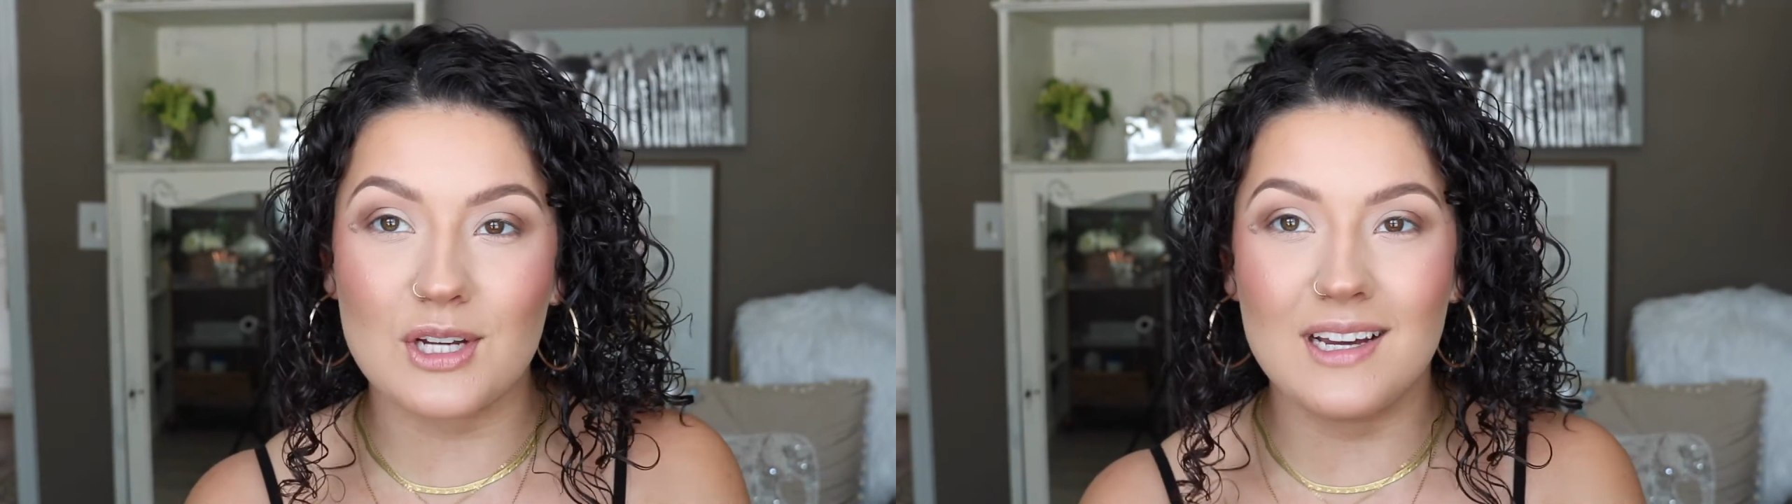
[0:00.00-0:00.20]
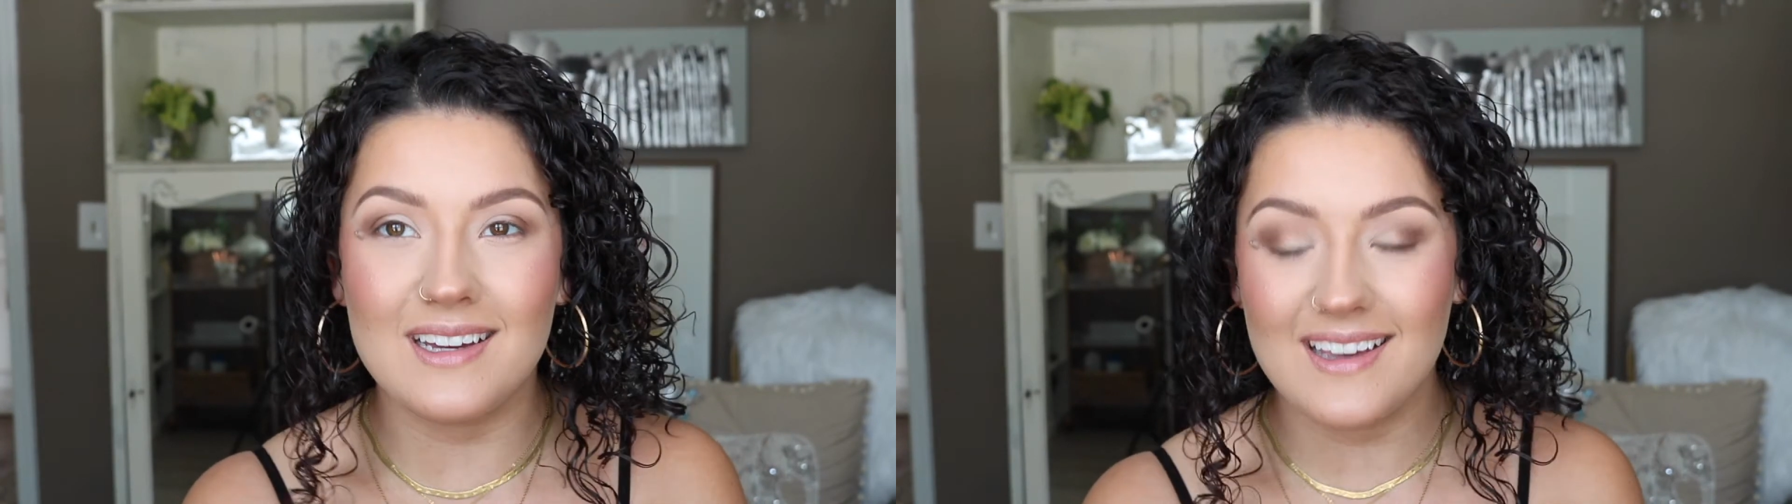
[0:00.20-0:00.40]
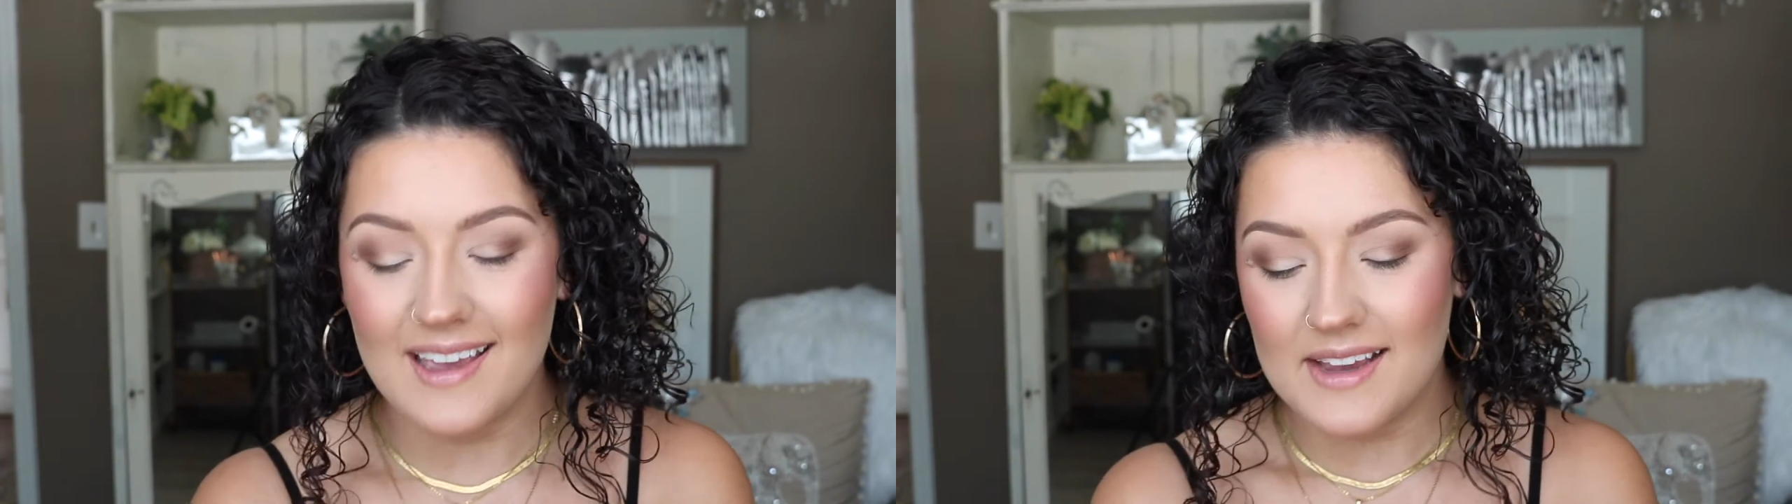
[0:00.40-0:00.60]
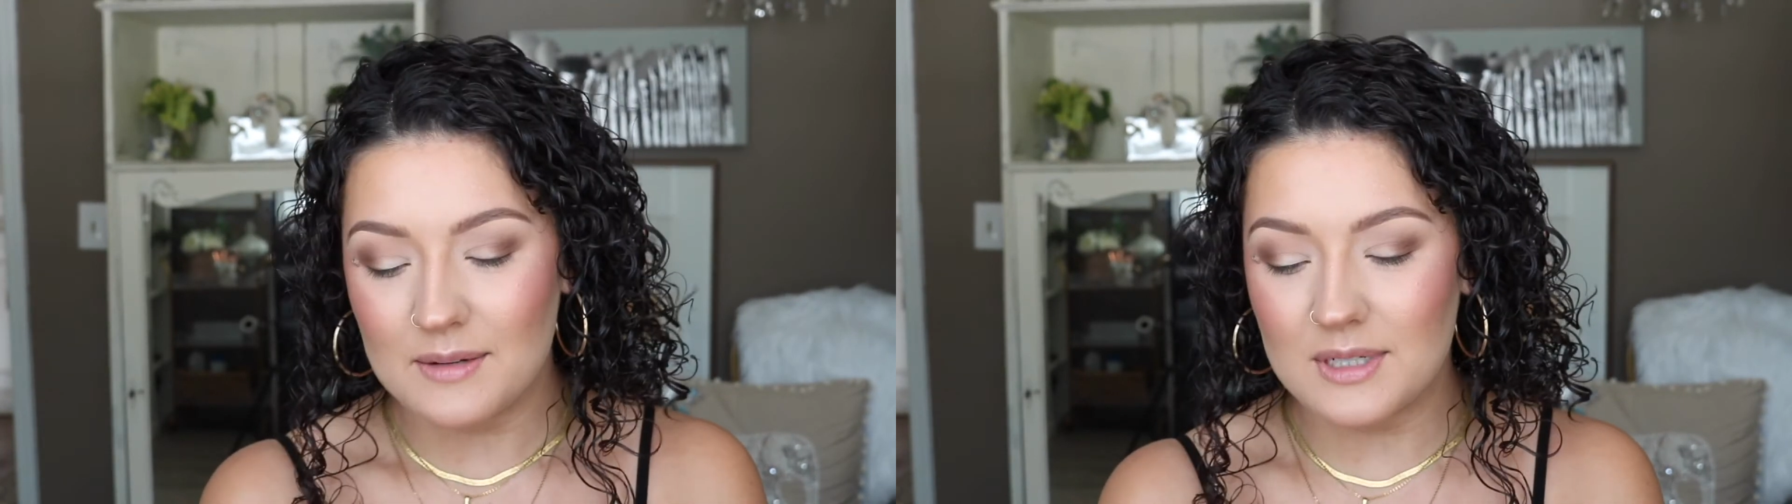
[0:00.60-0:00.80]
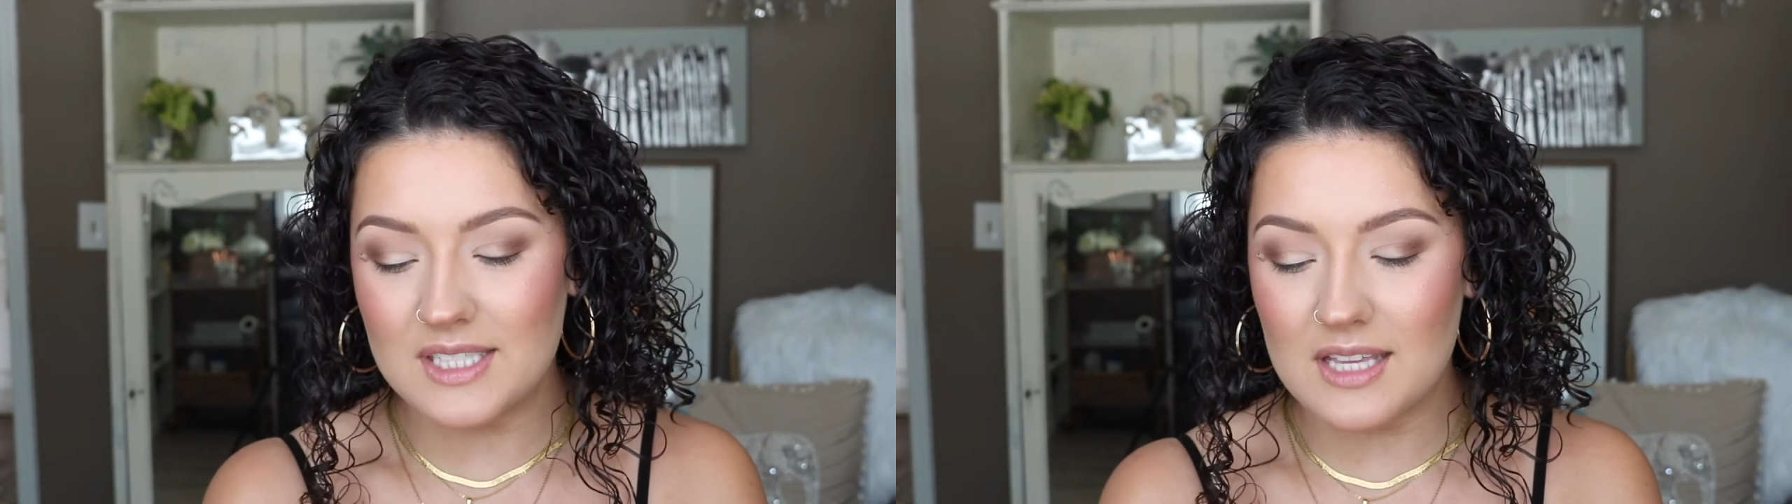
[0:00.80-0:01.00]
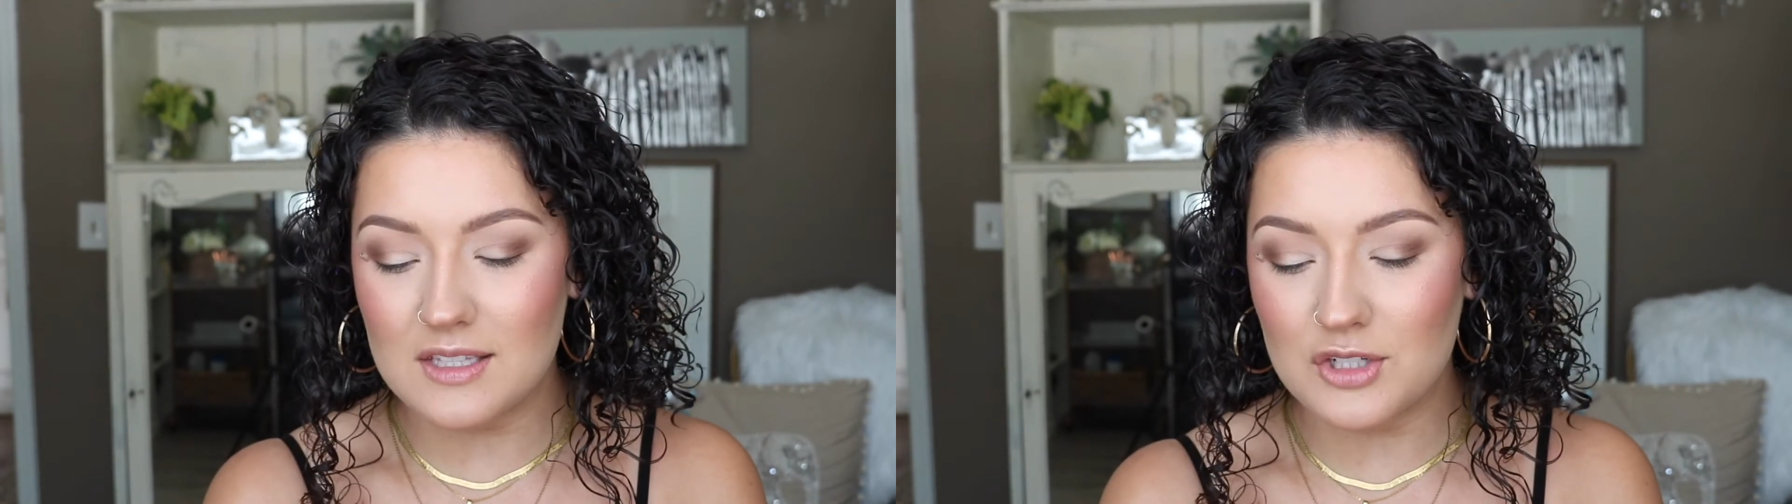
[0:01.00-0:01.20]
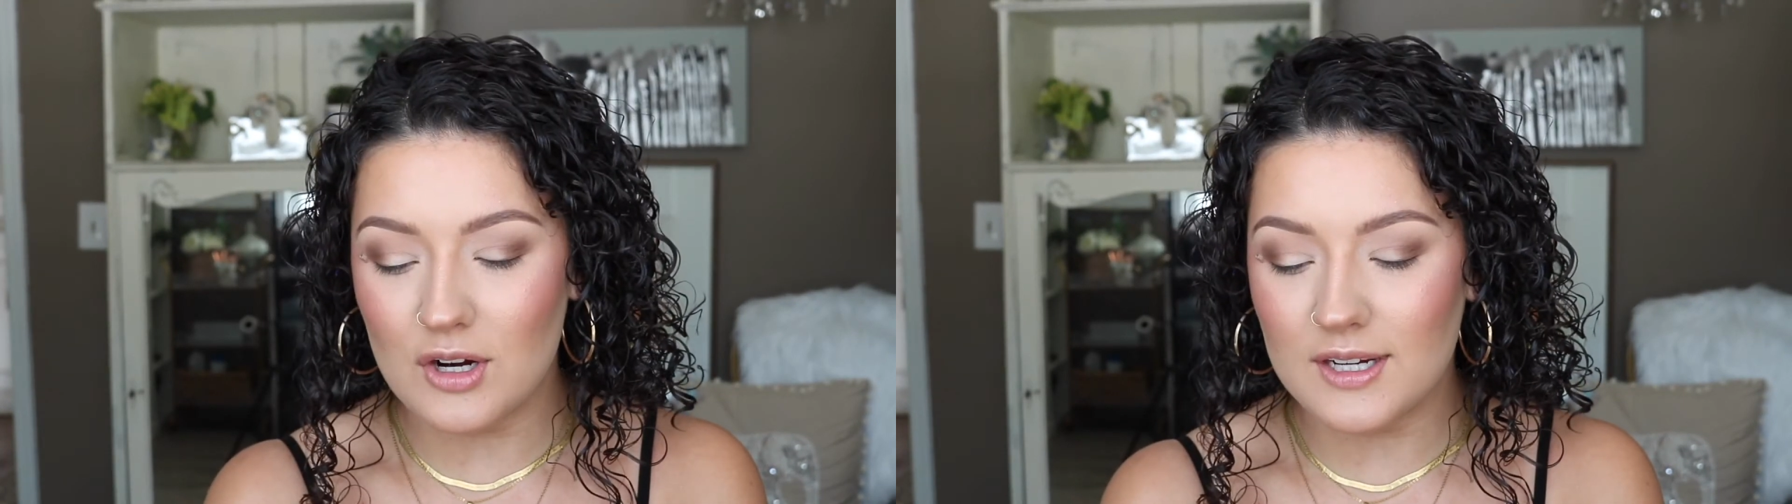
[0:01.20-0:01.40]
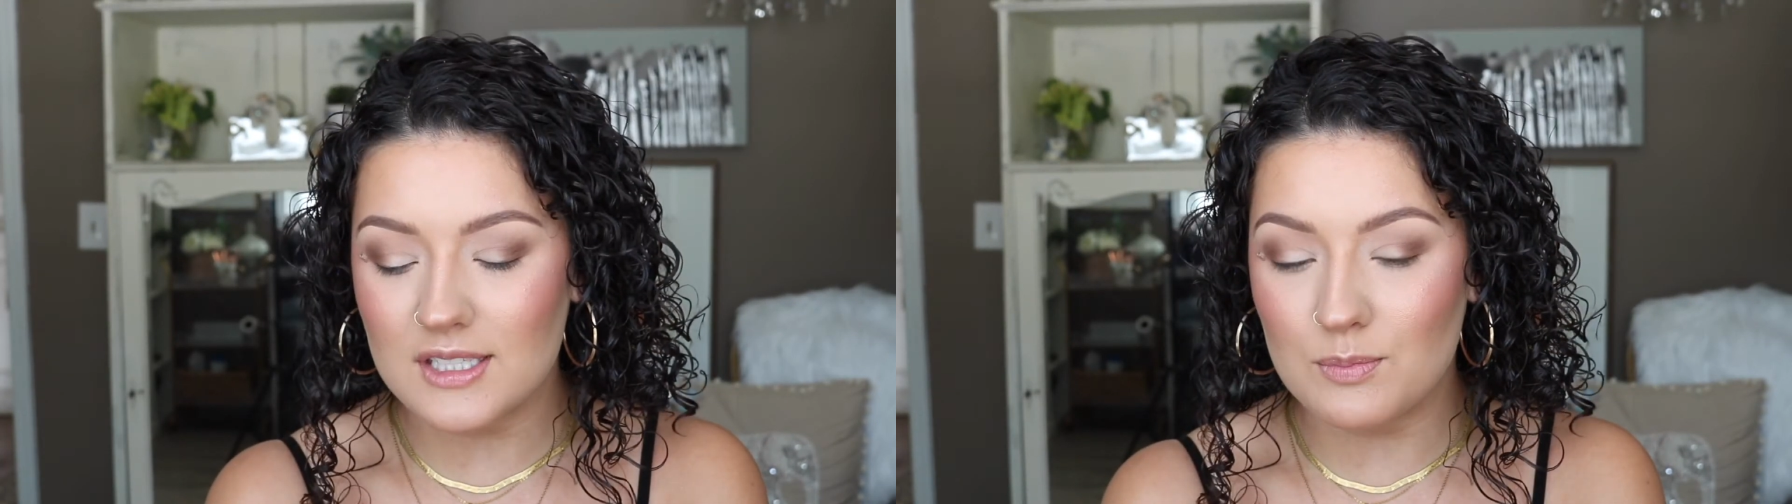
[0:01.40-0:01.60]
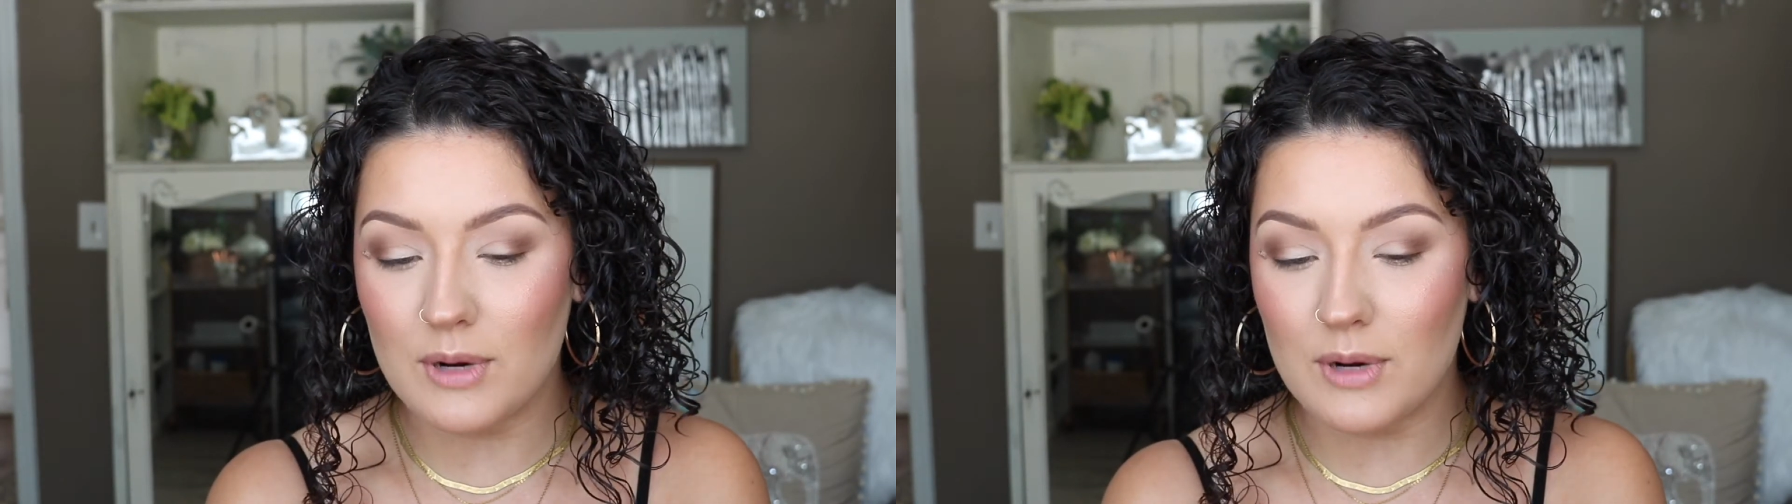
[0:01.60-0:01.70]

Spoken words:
I'm going to take the darkest